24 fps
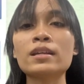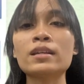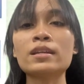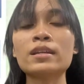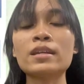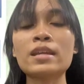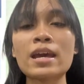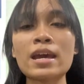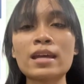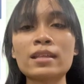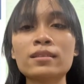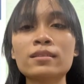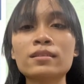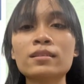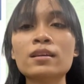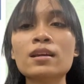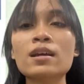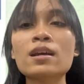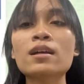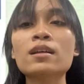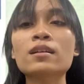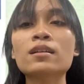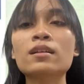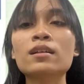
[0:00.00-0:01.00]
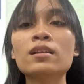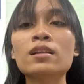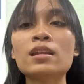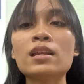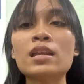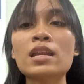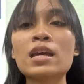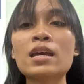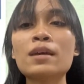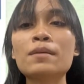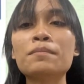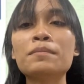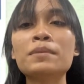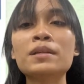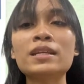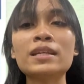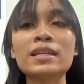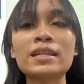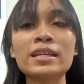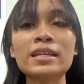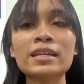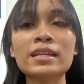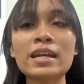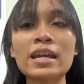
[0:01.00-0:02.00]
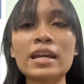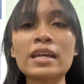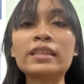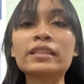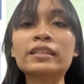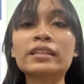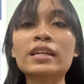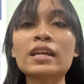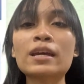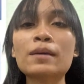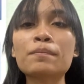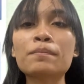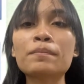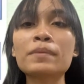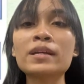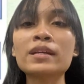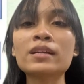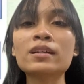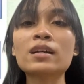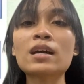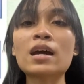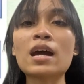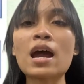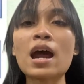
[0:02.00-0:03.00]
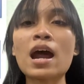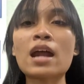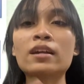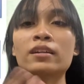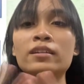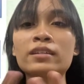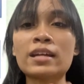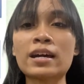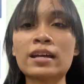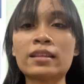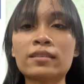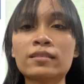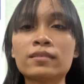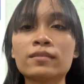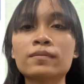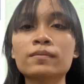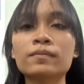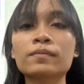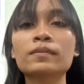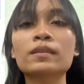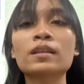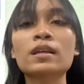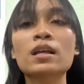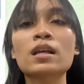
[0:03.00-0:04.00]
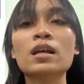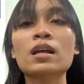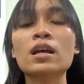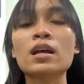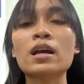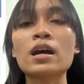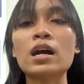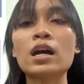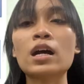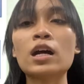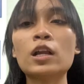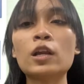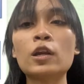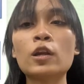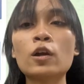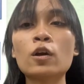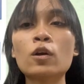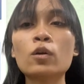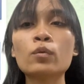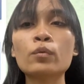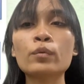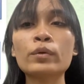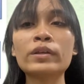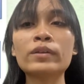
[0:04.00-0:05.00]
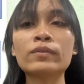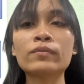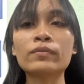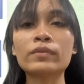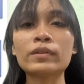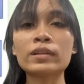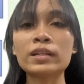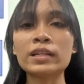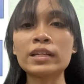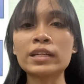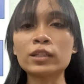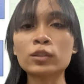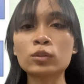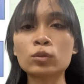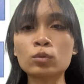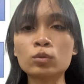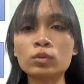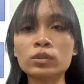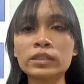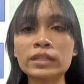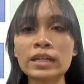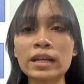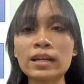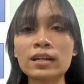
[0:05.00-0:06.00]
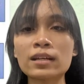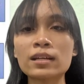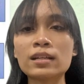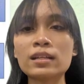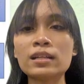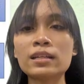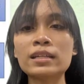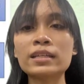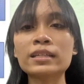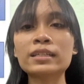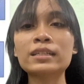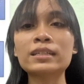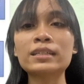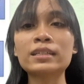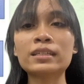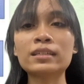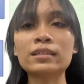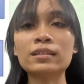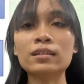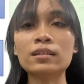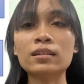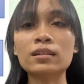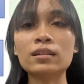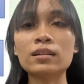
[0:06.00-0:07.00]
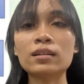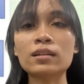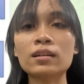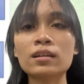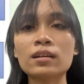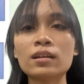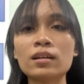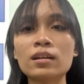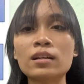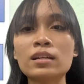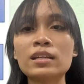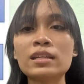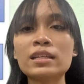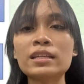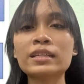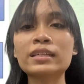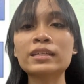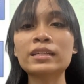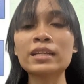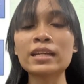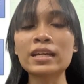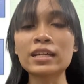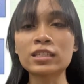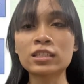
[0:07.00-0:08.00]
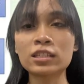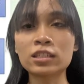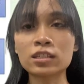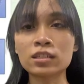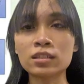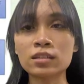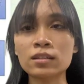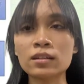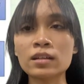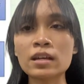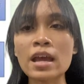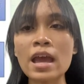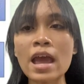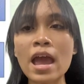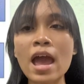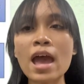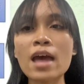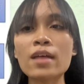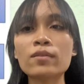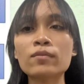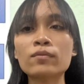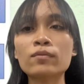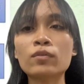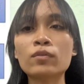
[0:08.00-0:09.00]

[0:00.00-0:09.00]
Then, labeling and capping are done, along with filling to check leakage and